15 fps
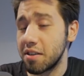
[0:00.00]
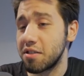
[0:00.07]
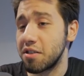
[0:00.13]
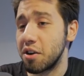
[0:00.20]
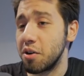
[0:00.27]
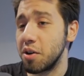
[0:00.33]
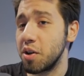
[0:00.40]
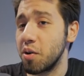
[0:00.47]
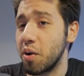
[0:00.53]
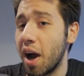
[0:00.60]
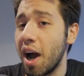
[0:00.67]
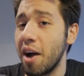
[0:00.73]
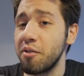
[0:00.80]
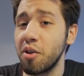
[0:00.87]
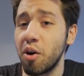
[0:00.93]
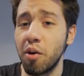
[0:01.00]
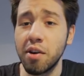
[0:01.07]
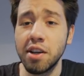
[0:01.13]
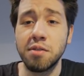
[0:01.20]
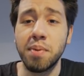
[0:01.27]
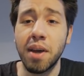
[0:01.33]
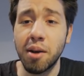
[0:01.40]
So you have to
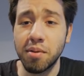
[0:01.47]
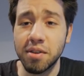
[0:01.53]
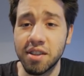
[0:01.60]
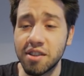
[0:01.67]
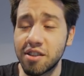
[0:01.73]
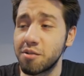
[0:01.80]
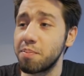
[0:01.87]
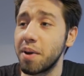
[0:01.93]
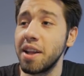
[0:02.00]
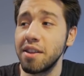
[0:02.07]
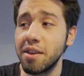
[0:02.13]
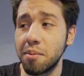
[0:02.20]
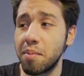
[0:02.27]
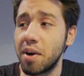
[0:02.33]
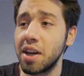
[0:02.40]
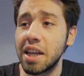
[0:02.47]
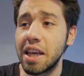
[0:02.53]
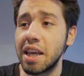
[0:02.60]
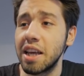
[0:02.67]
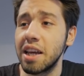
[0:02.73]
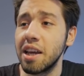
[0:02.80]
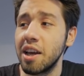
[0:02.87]
always be able to spend the
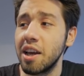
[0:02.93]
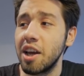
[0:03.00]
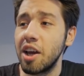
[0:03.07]
money